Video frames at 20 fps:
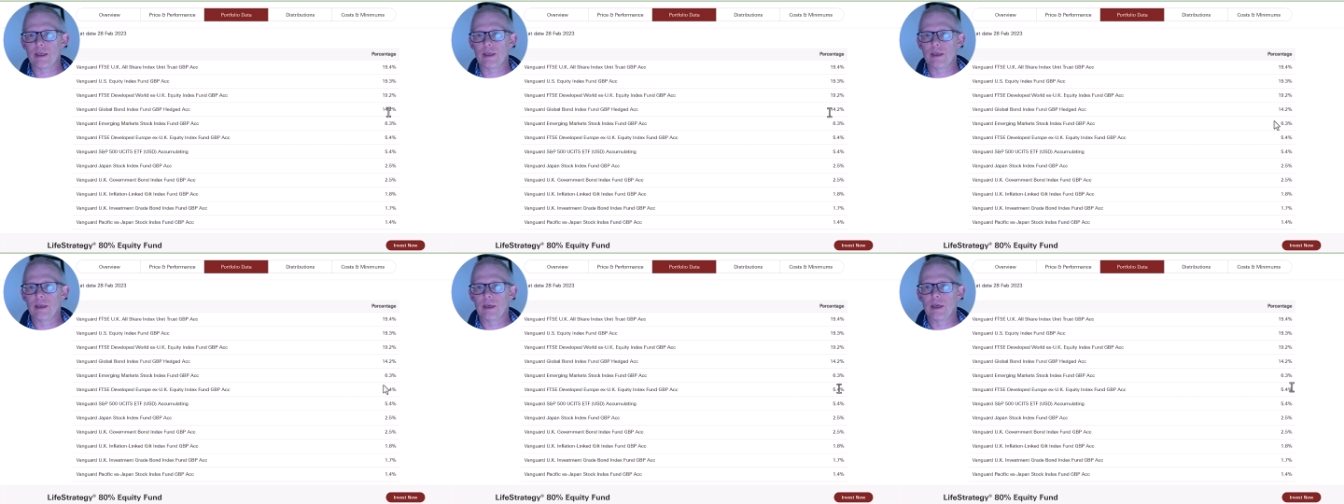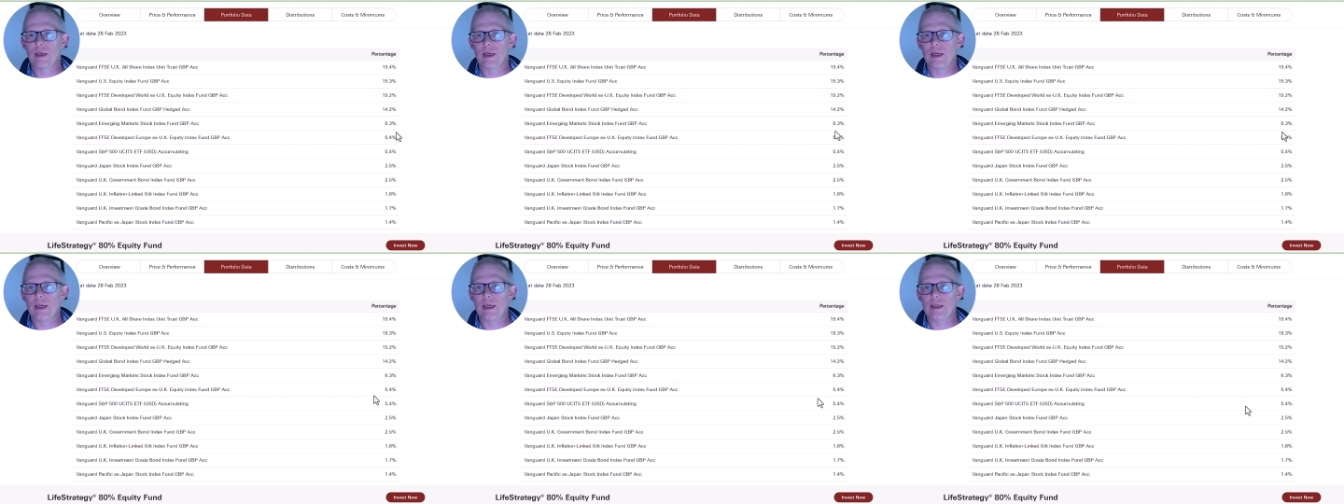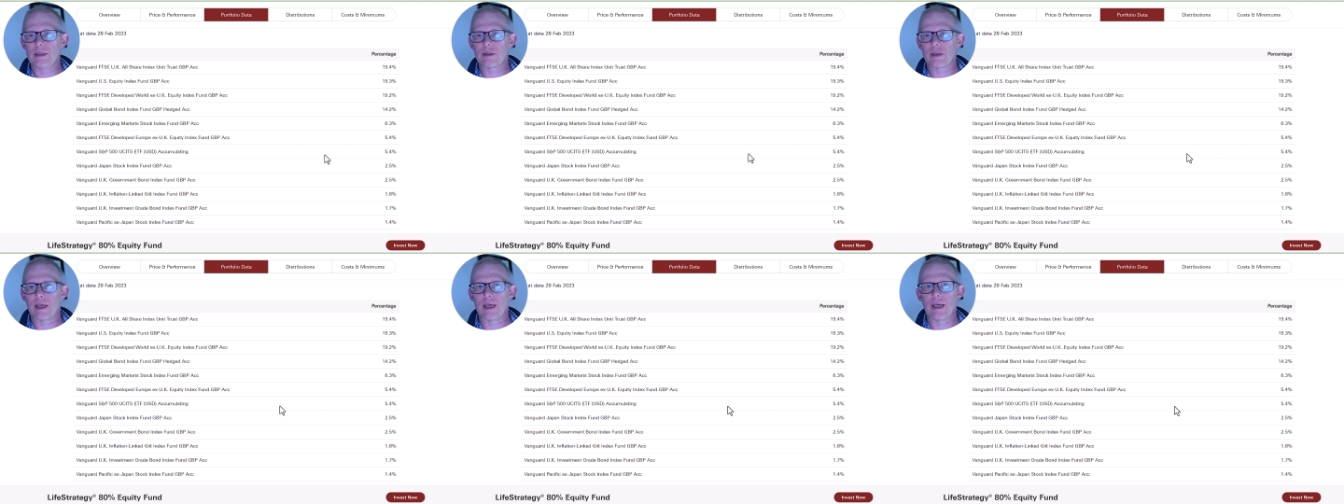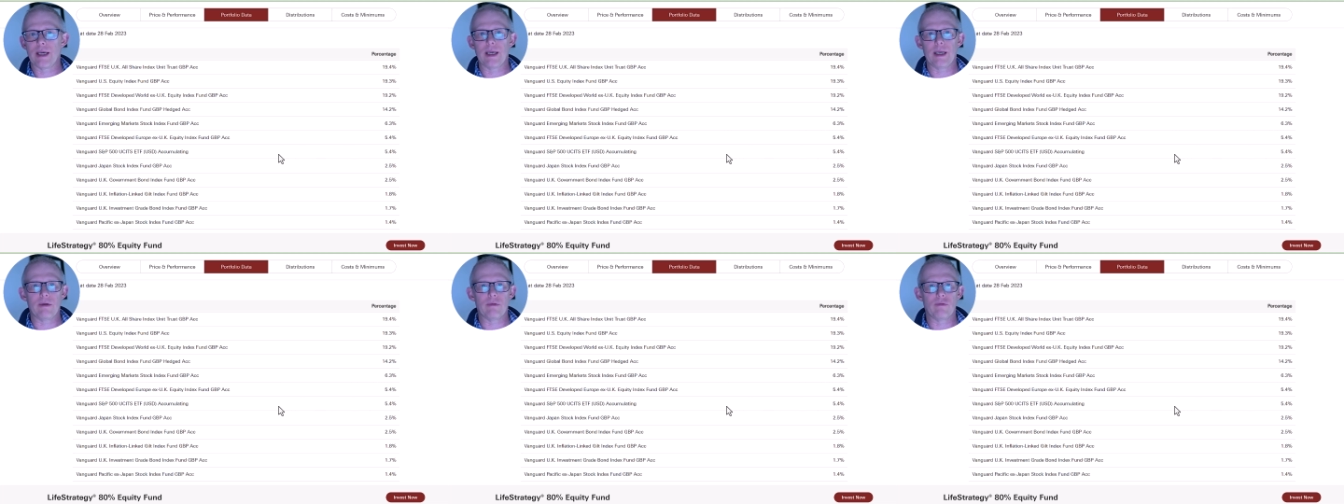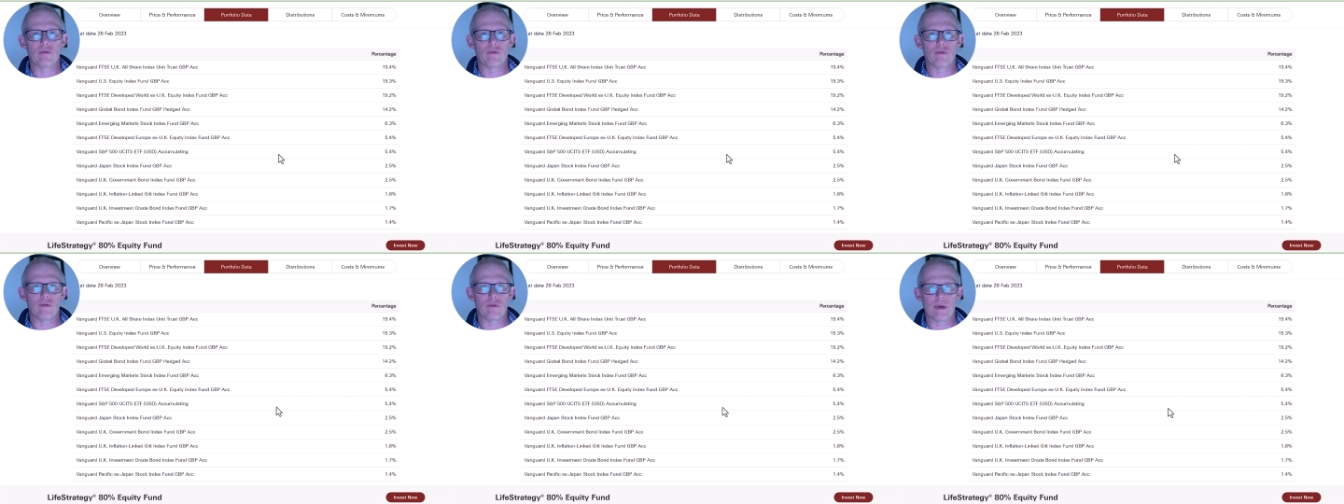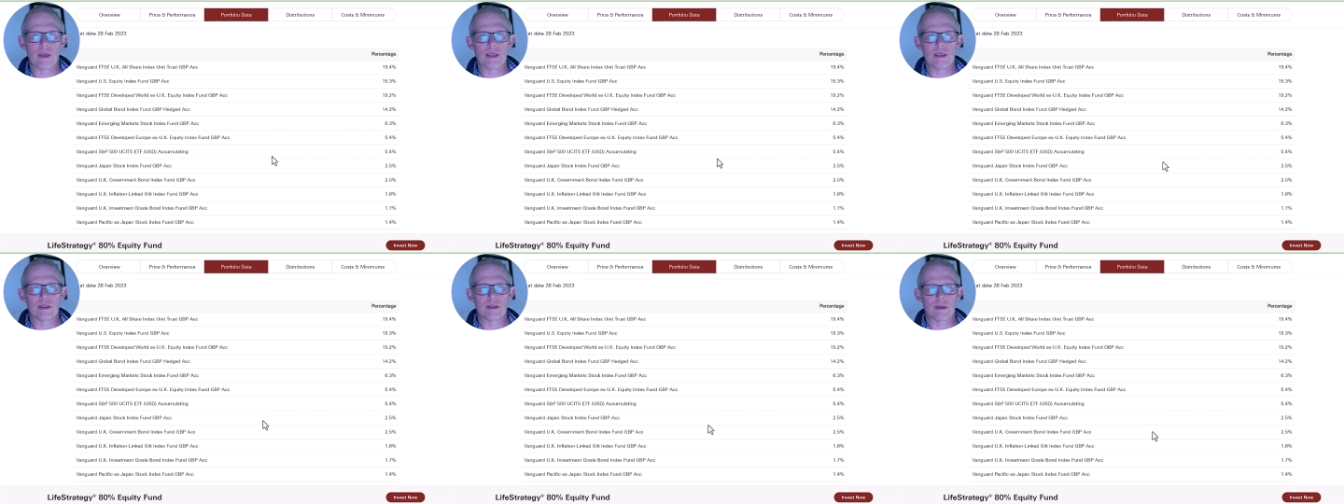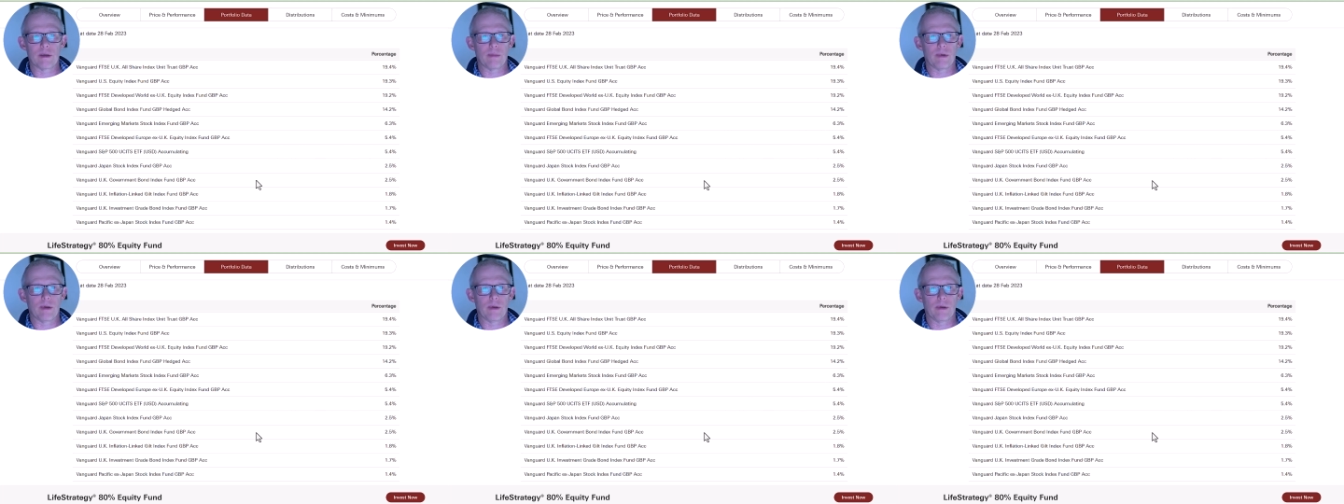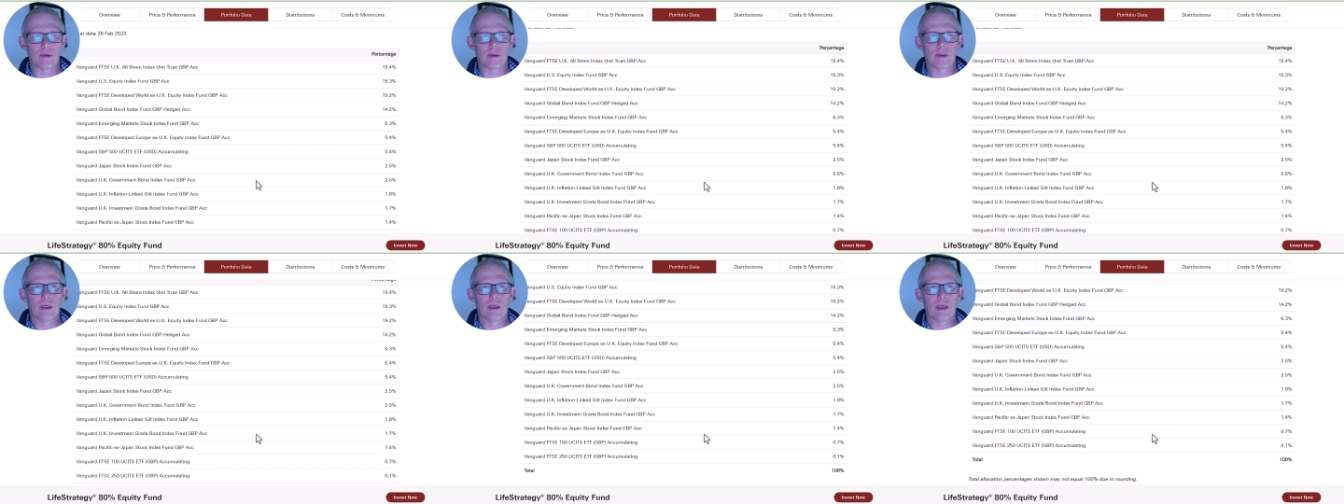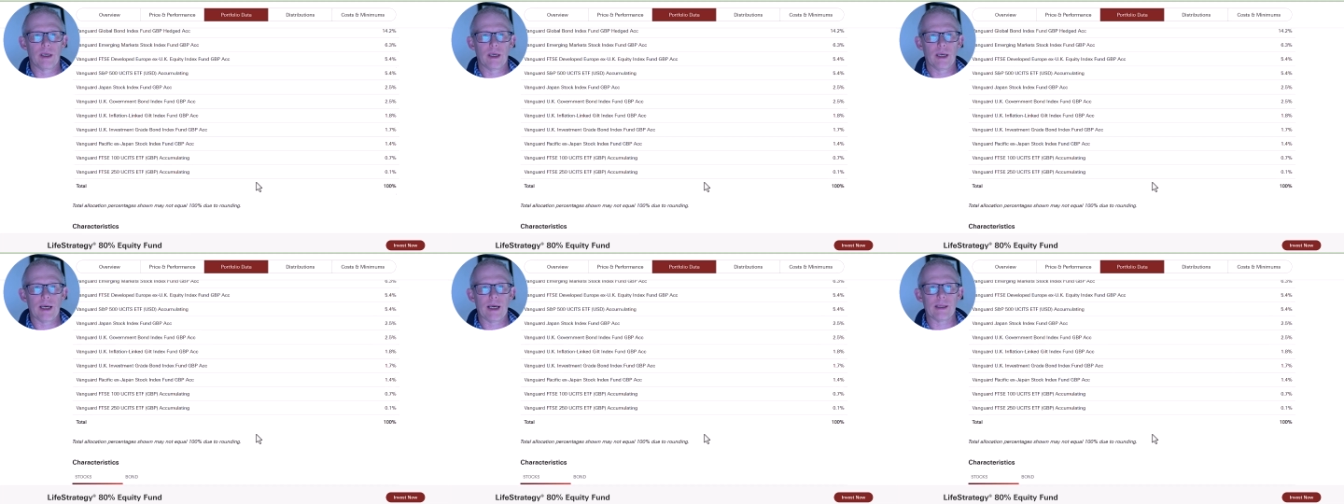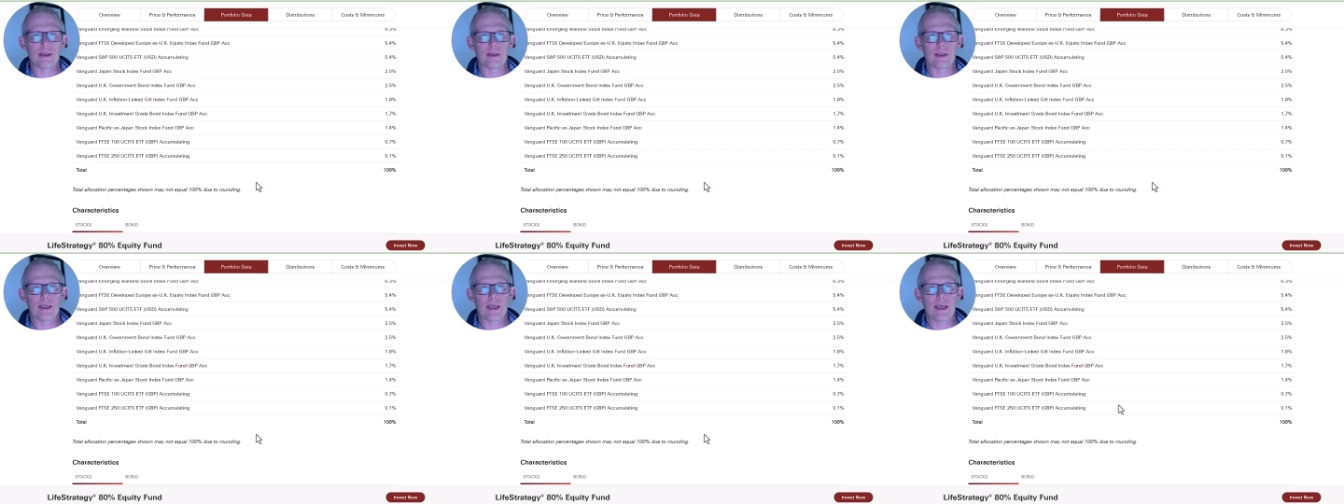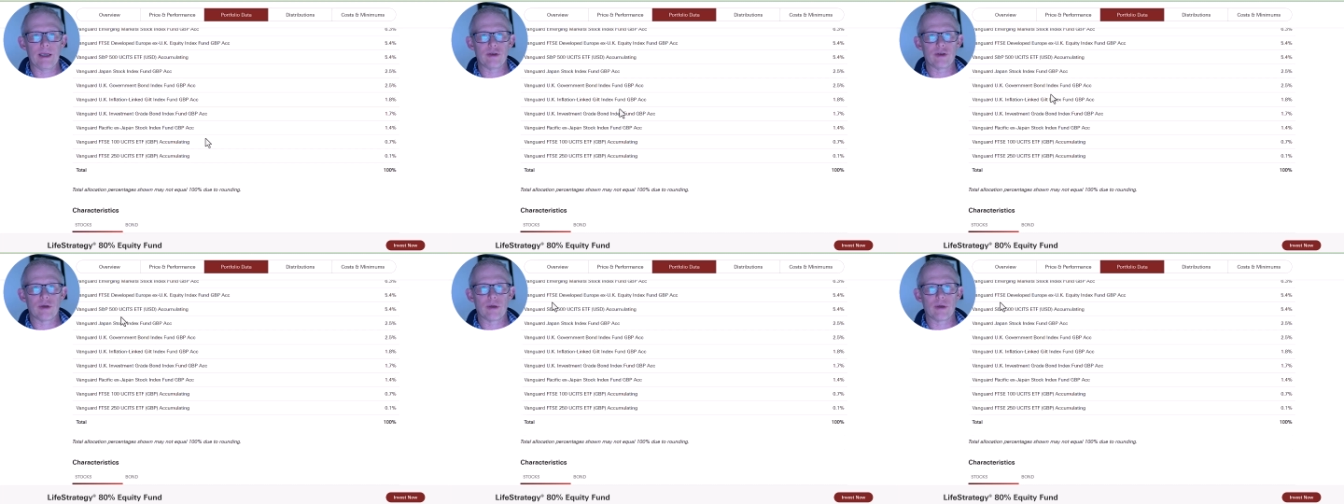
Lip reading: hits a reasonable allocation.